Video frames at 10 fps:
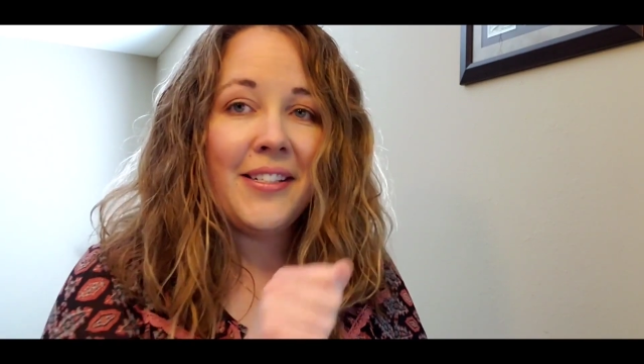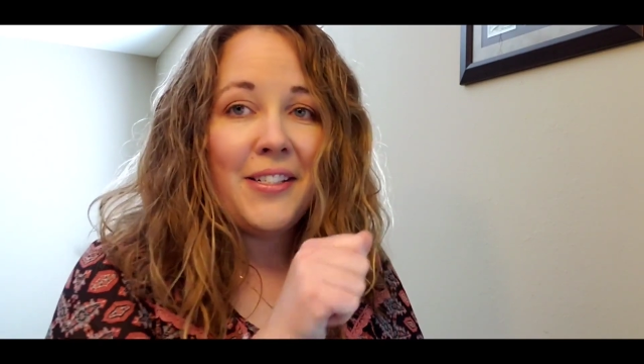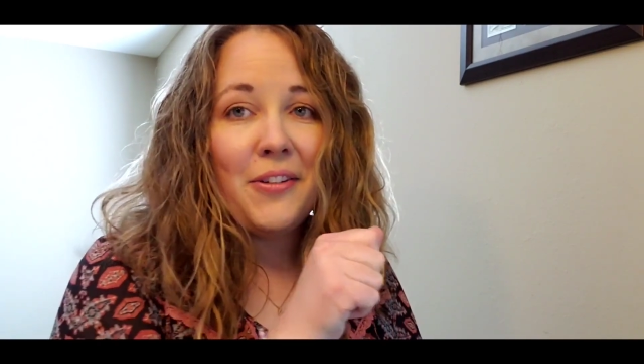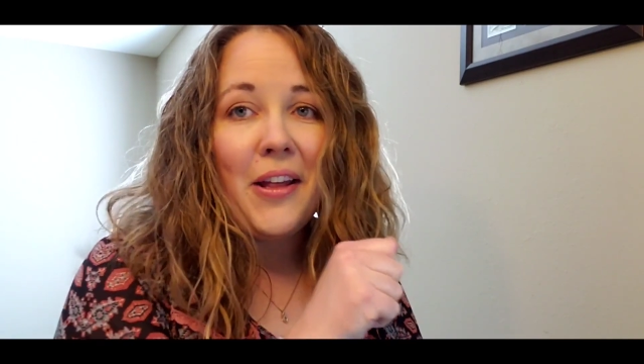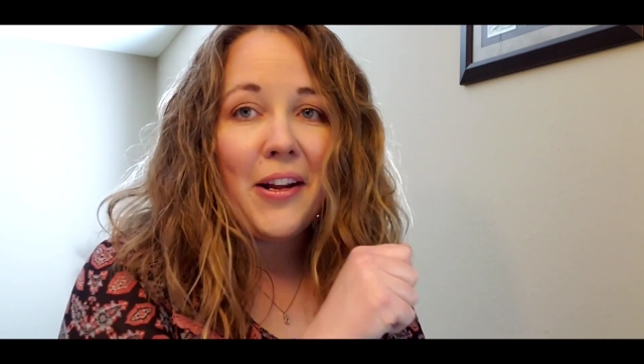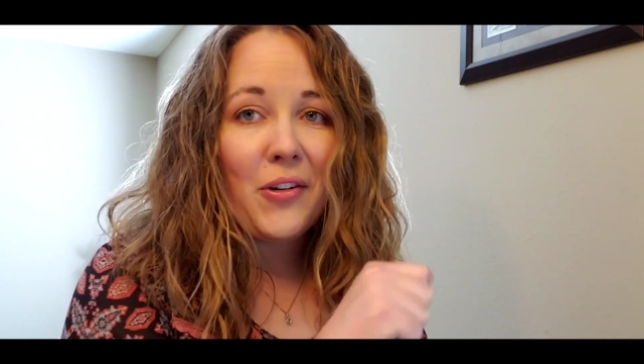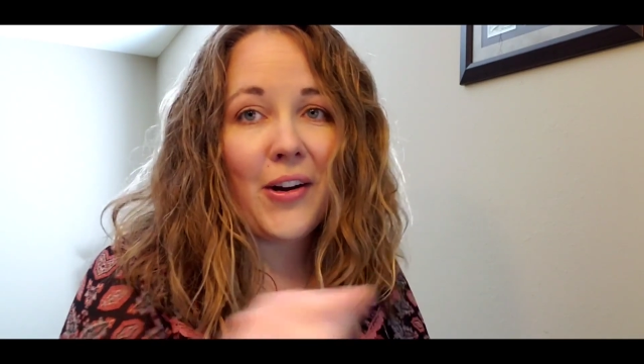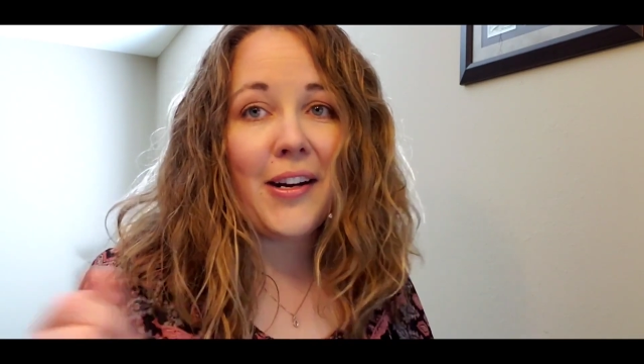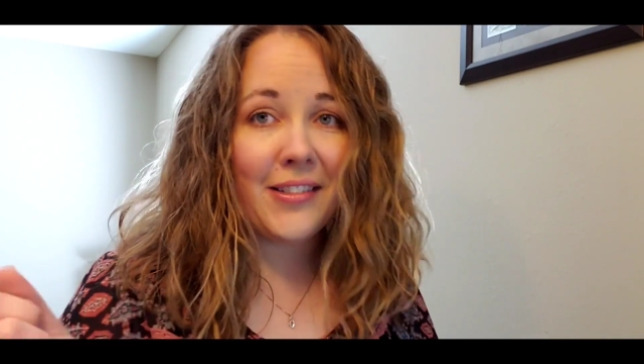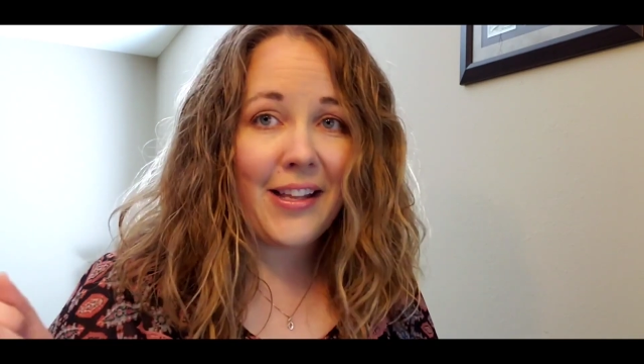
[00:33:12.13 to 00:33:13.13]
to like
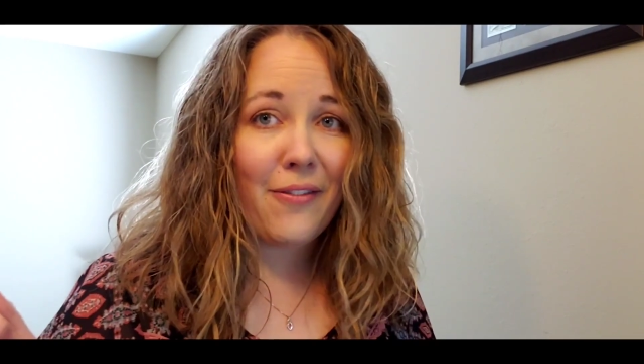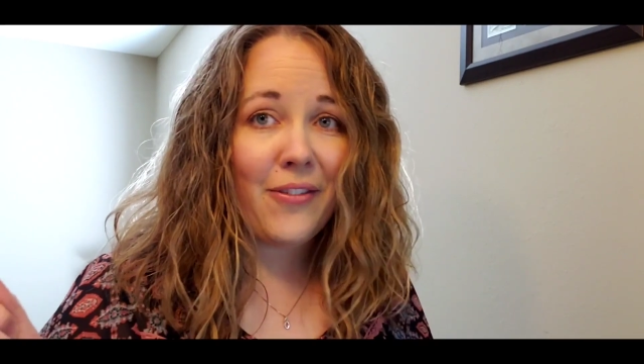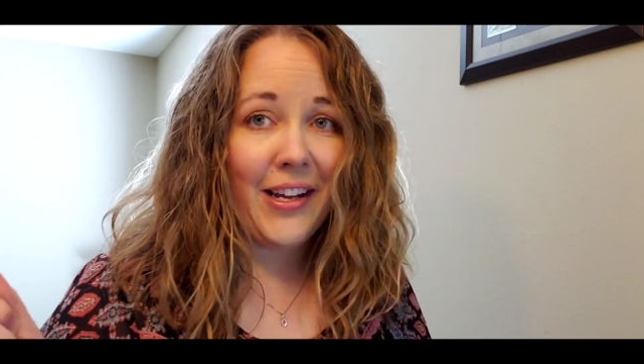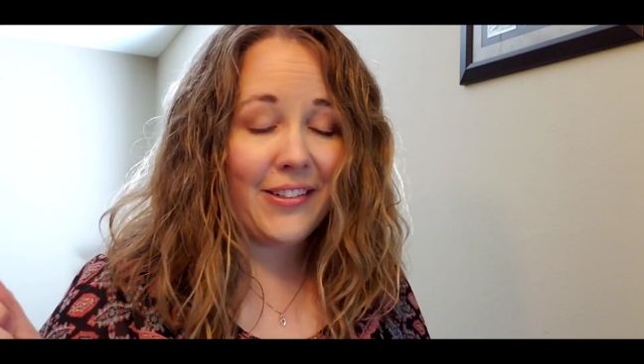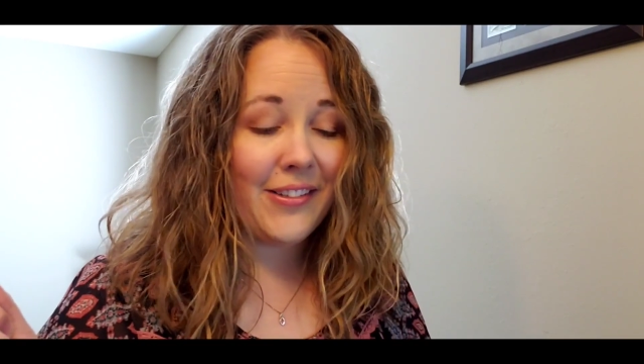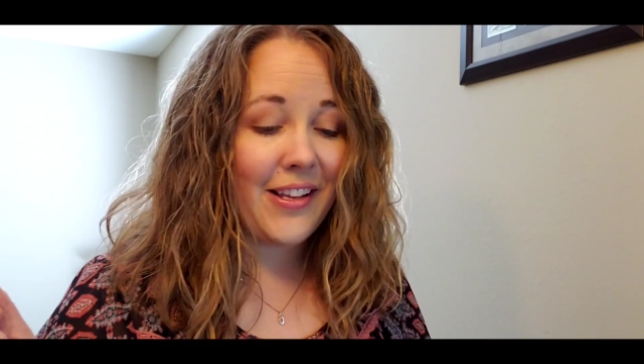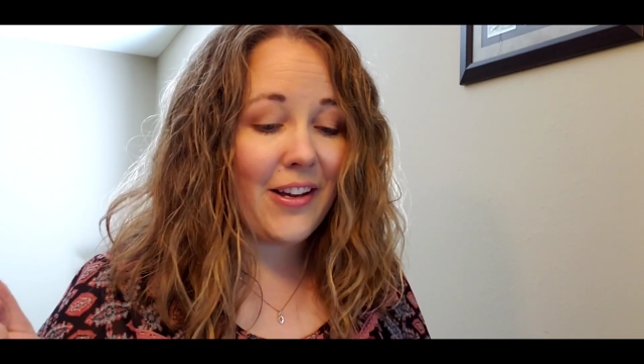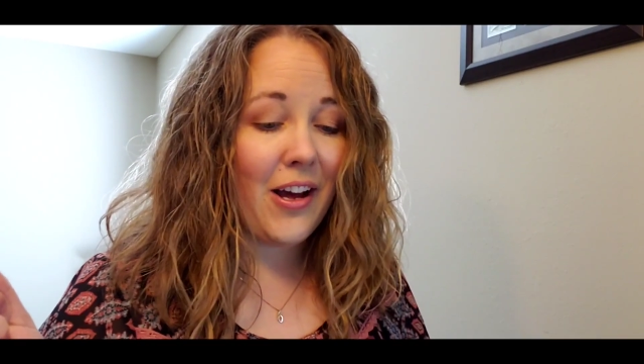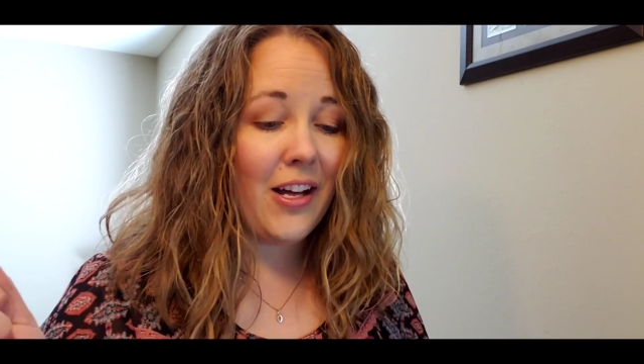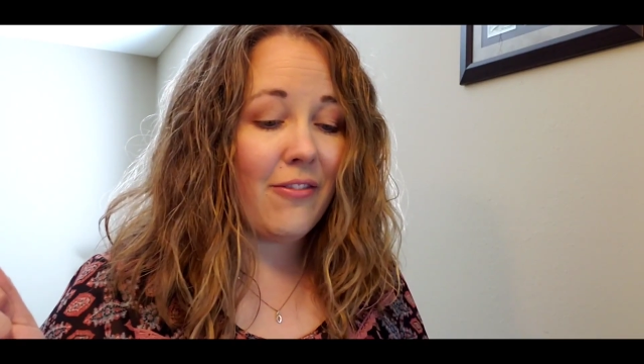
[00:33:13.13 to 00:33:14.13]
cross that final
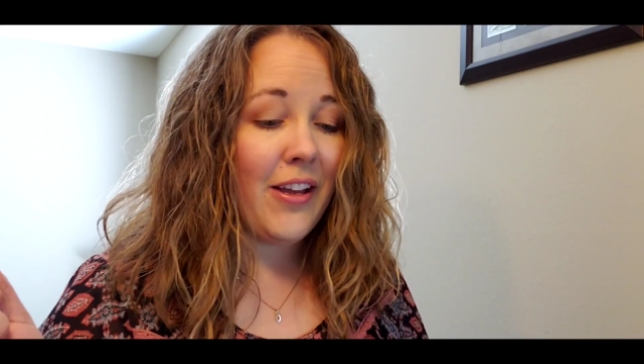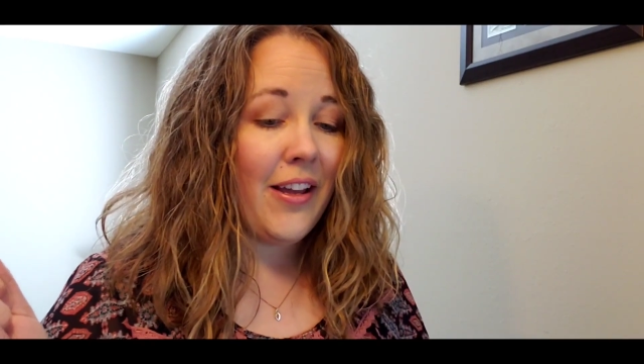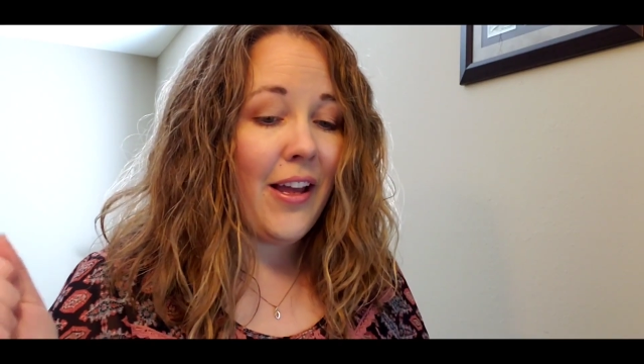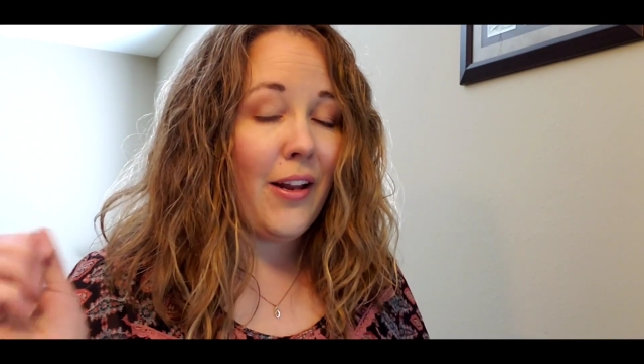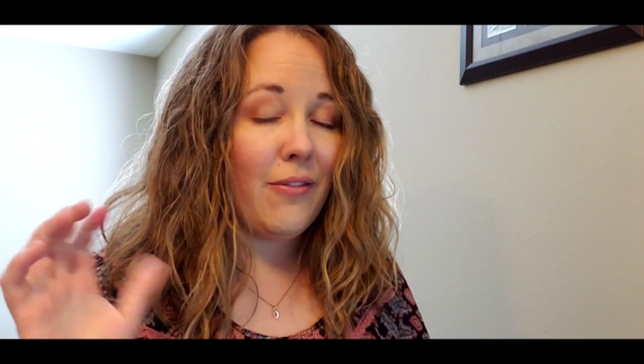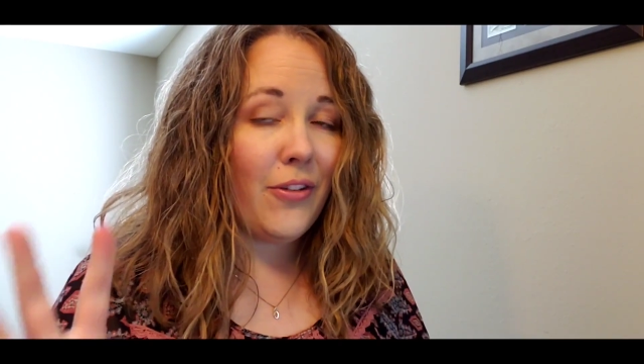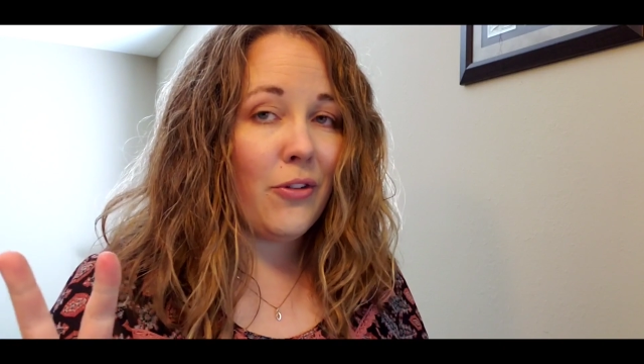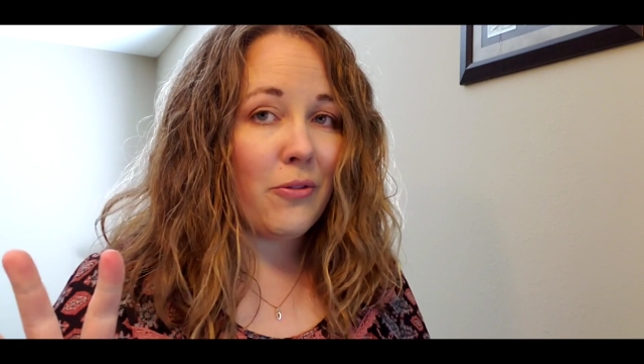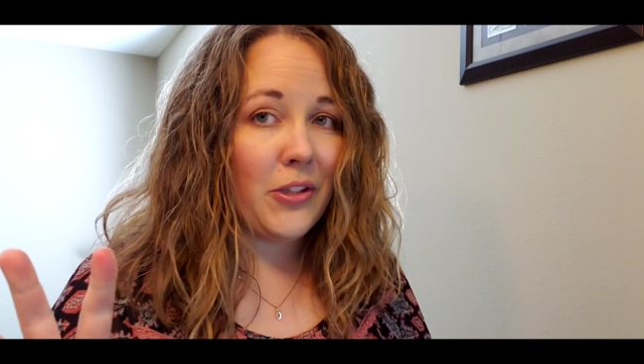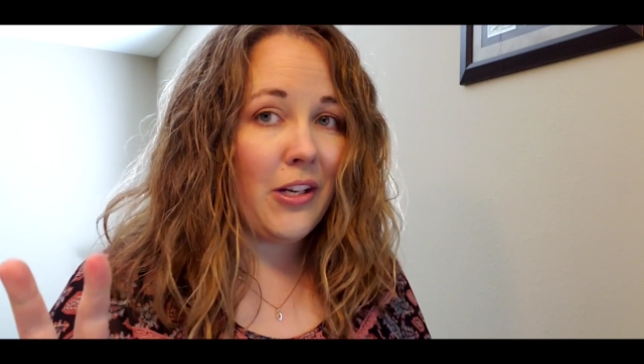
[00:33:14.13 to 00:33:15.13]
thing off and
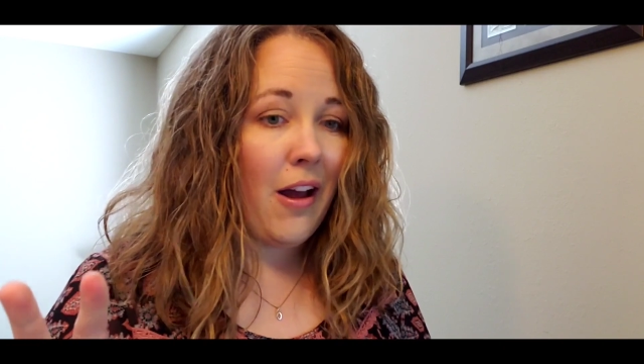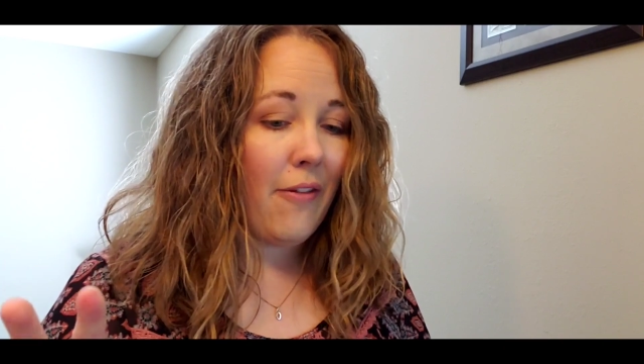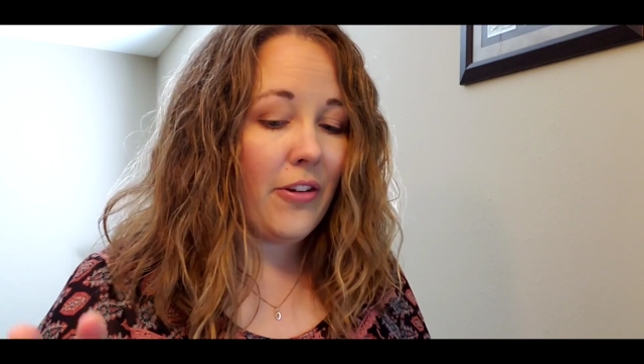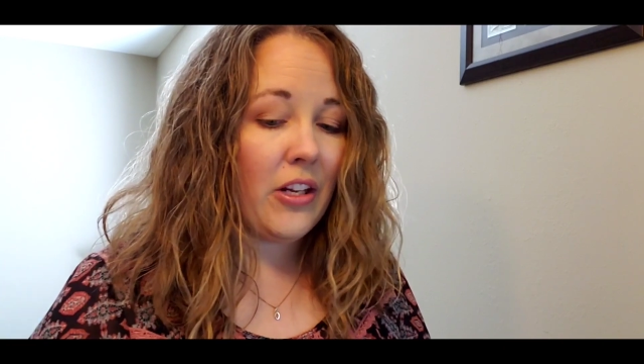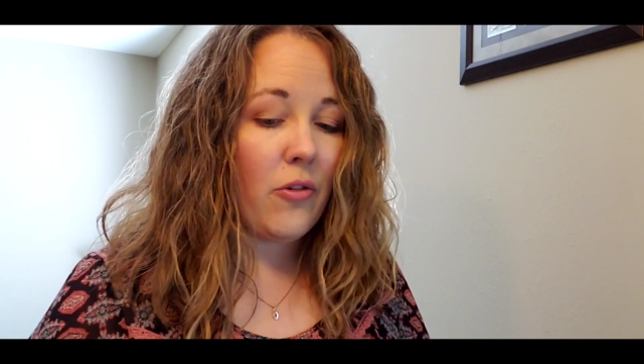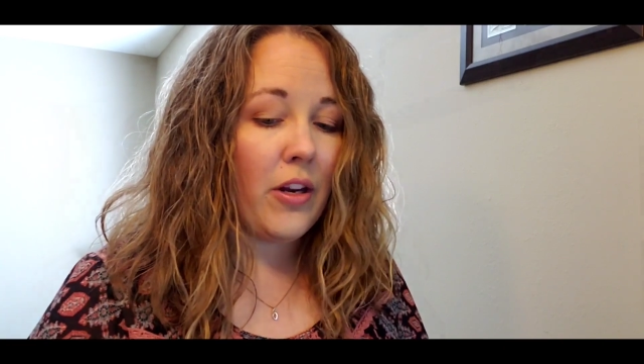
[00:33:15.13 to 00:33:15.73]
feel really confident.